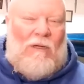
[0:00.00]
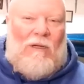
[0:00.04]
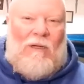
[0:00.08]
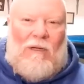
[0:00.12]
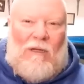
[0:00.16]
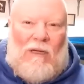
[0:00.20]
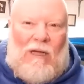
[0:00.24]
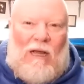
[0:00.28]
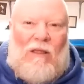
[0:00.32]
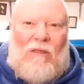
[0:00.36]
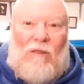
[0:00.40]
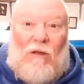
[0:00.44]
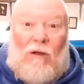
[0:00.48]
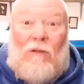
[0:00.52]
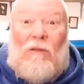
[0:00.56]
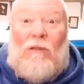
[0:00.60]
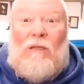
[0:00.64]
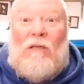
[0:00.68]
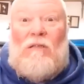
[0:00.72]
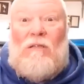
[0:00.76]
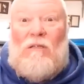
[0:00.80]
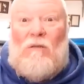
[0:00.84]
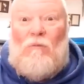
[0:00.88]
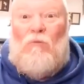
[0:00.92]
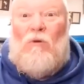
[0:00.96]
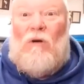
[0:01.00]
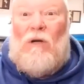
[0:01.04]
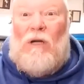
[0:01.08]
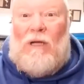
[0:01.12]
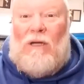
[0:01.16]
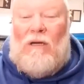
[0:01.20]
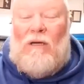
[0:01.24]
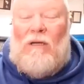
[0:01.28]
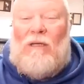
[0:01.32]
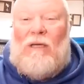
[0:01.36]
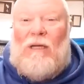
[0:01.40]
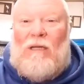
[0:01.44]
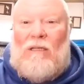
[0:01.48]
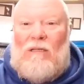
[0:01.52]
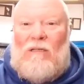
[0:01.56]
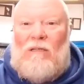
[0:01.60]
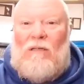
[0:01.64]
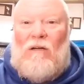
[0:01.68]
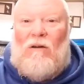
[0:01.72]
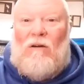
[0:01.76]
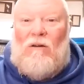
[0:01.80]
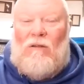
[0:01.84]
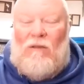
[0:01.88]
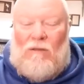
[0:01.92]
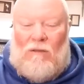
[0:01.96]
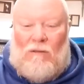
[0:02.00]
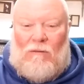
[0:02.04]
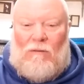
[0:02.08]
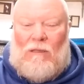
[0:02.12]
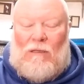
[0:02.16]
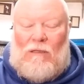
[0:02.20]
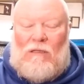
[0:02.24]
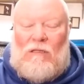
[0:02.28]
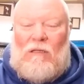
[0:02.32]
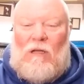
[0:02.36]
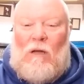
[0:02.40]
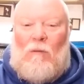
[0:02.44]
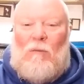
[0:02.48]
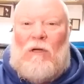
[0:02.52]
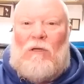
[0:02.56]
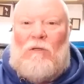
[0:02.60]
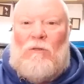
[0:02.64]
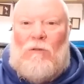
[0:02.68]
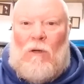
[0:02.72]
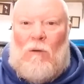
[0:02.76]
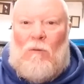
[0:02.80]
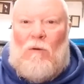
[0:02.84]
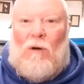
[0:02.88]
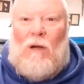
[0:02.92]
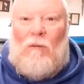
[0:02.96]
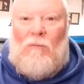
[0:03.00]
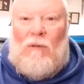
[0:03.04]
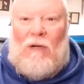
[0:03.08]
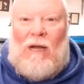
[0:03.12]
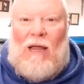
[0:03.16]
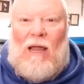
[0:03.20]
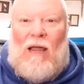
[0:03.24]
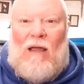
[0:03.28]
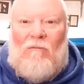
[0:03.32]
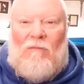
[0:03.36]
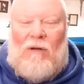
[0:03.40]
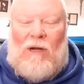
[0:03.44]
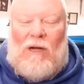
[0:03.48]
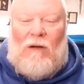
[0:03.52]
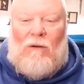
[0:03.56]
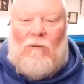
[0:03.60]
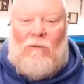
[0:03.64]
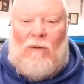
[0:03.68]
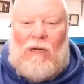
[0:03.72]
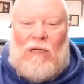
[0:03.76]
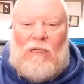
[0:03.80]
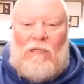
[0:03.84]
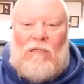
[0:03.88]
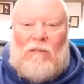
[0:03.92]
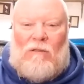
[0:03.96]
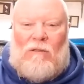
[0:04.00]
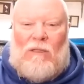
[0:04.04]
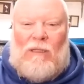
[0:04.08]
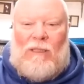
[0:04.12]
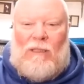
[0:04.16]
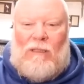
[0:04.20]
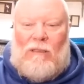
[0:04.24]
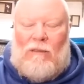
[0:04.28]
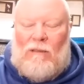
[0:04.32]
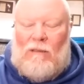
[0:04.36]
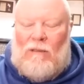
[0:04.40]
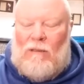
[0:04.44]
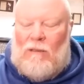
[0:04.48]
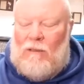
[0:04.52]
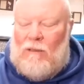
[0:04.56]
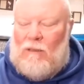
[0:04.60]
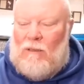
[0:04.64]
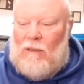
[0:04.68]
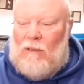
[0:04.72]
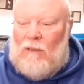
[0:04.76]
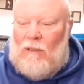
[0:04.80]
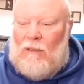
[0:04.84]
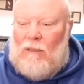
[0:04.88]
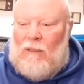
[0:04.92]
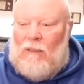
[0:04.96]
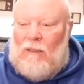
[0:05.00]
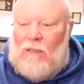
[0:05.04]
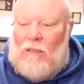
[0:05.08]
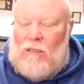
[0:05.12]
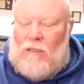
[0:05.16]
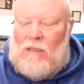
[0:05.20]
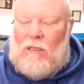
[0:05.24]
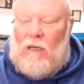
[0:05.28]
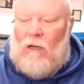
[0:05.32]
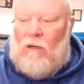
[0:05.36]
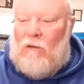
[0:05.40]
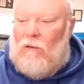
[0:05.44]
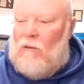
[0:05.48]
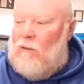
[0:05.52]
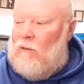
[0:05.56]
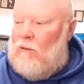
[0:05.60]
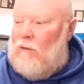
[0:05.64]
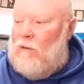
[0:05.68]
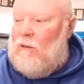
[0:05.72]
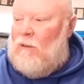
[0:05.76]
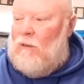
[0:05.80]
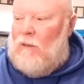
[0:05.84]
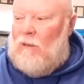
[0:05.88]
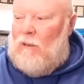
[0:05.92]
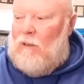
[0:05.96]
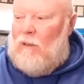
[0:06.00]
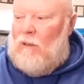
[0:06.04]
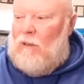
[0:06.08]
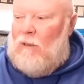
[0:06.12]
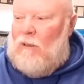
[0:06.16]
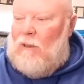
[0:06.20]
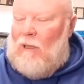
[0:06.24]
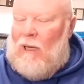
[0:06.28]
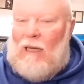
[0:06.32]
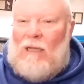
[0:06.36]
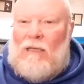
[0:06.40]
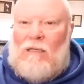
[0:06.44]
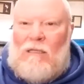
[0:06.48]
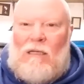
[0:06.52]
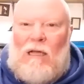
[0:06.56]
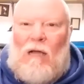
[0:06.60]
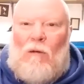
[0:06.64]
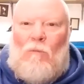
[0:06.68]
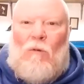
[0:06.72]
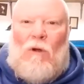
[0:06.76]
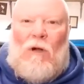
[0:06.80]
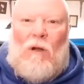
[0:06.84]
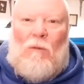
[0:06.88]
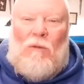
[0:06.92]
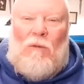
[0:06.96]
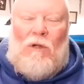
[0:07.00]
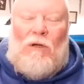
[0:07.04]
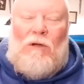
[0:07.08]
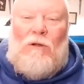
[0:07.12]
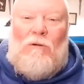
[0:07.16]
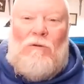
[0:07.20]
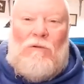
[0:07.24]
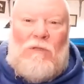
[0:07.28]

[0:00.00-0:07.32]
I thought this is pretty good considering the stomach trouble I've been having here recently. So I decide what I'm going to do is